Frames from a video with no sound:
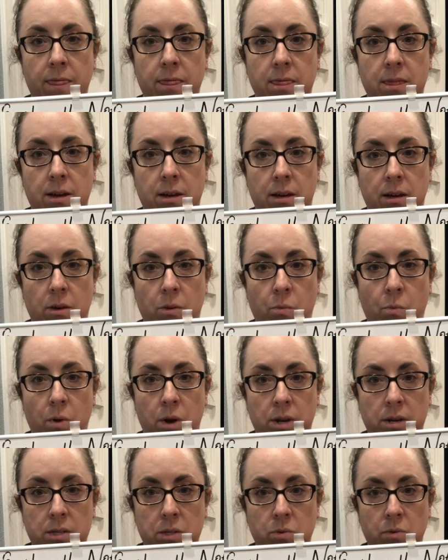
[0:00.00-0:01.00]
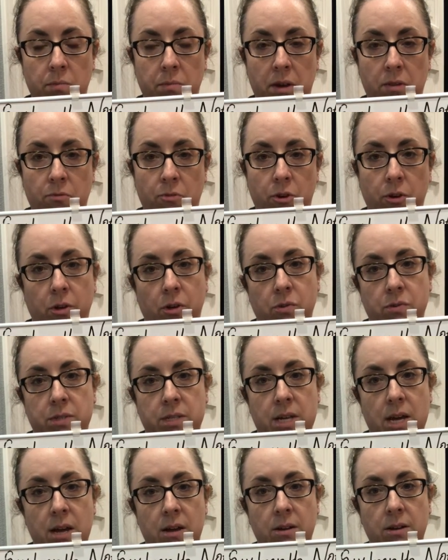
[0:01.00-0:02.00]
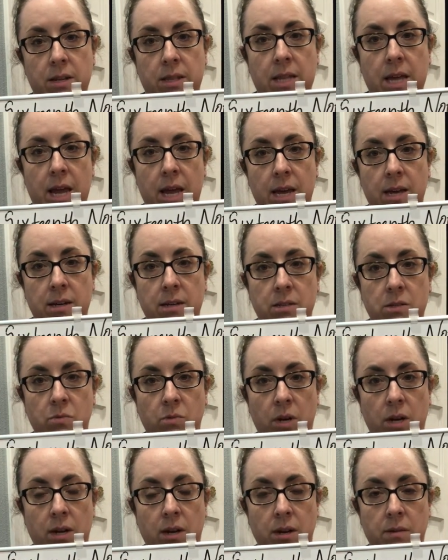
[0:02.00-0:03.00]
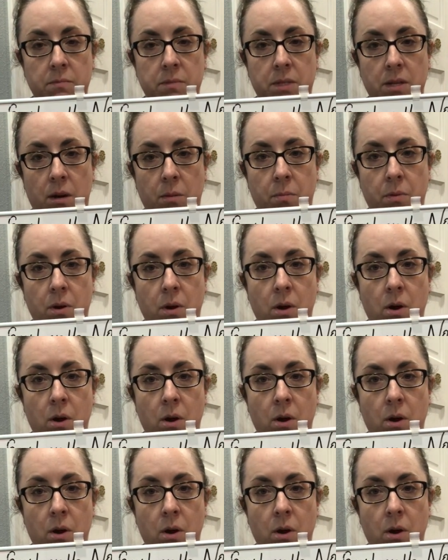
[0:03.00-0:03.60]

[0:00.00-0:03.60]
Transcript: the 1 is when my foot goes down and the and is when it comes up.